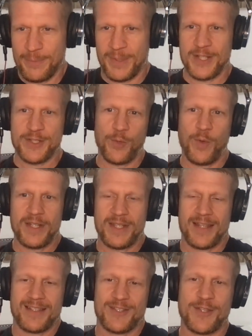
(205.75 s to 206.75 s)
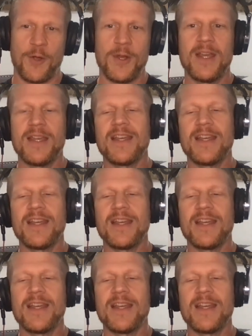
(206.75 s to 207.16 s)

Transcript: but it's the what test. So